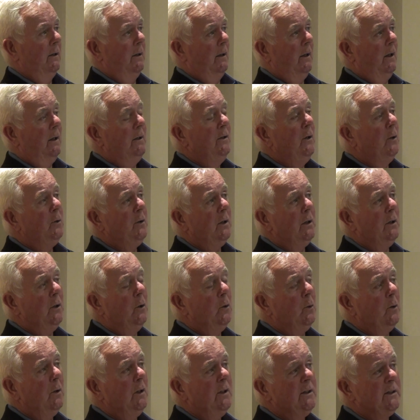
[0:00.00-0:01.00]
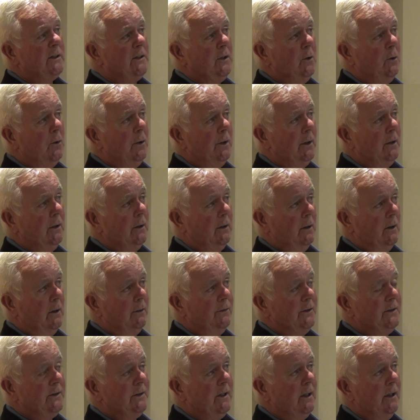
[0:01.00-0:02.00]
a noted local historian of
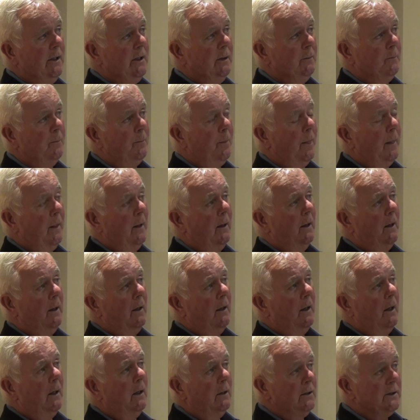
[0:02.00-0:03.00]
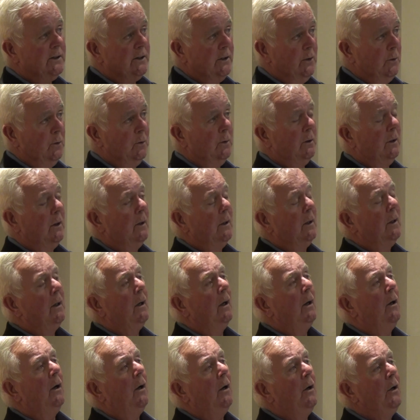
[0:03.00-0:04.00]
his time, Also,
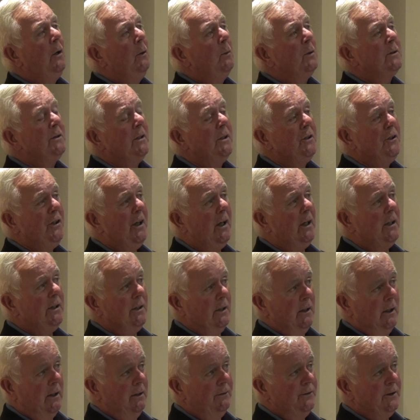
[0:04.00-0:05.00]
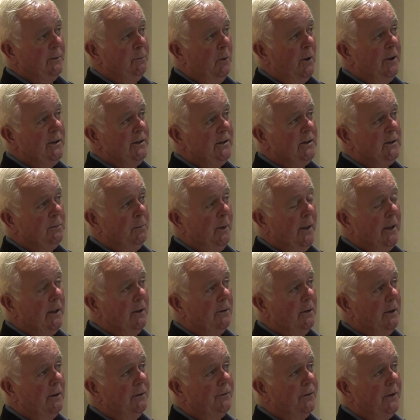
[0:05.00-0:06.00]
he was in charge of Spice's
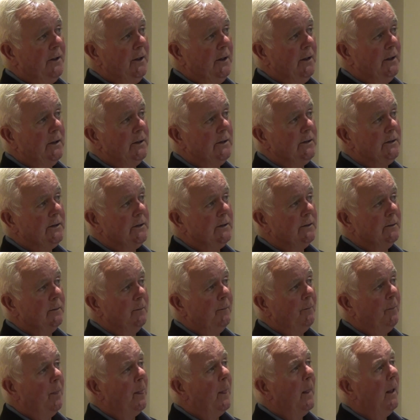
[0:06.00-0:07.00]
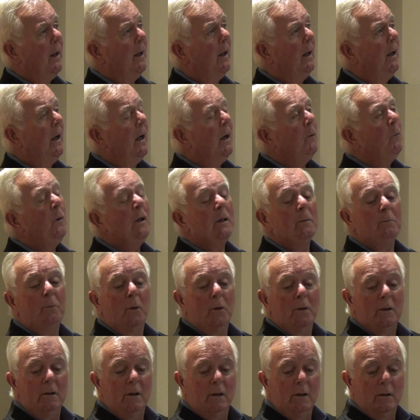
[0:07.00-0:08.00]
Bakery for years. William
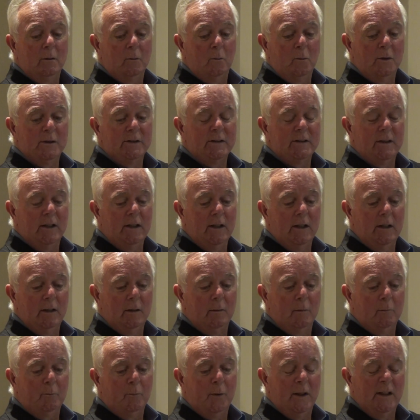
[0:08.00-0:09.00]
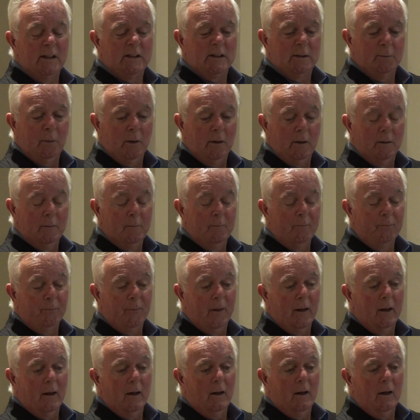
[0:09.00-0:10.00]
Butler was the principal
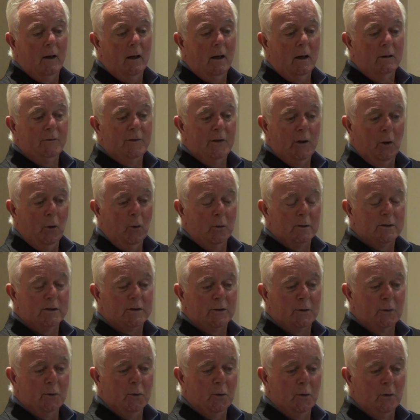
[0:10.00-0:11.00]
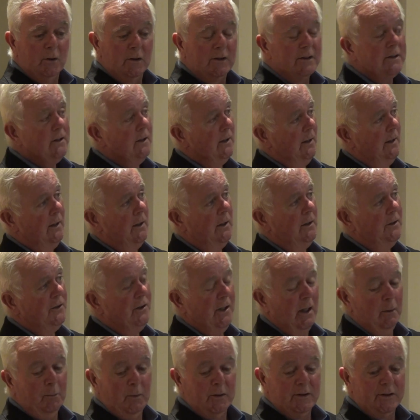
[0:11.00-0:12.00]
of the old schools in
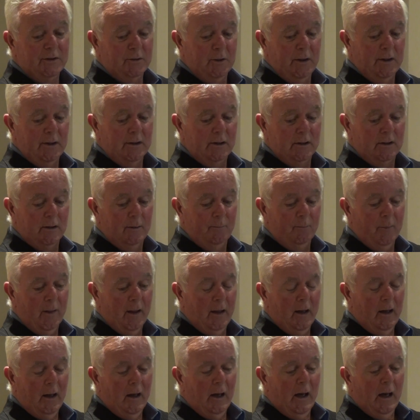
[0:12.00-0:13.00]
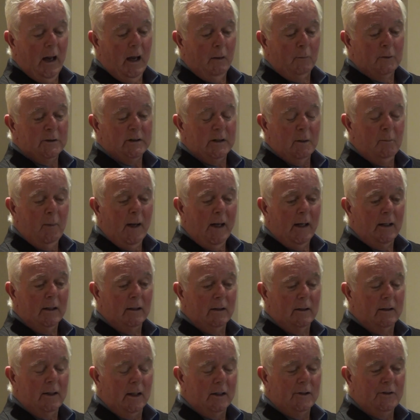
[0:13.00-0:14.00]
Chapel Street and was the
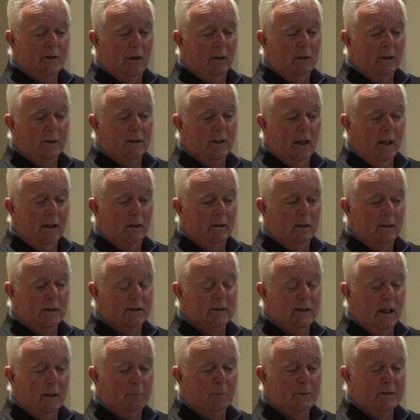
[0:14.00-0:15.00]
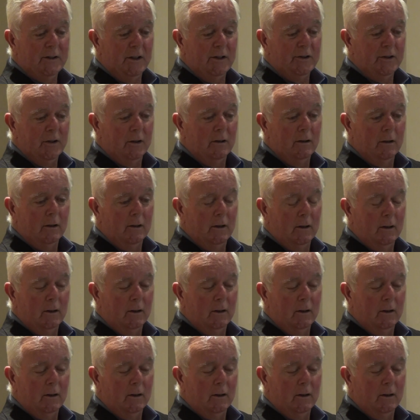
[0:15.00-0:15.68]
man that John Gaynor in his deposition